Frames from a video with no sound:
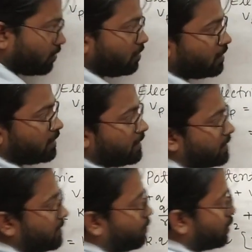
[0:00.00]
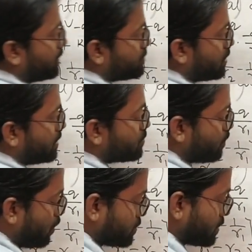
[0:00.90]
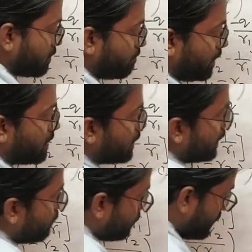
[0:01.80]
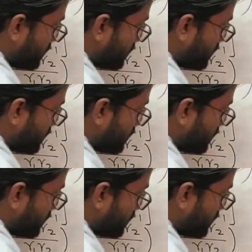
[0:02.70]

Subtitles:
0, the potential is positive, but if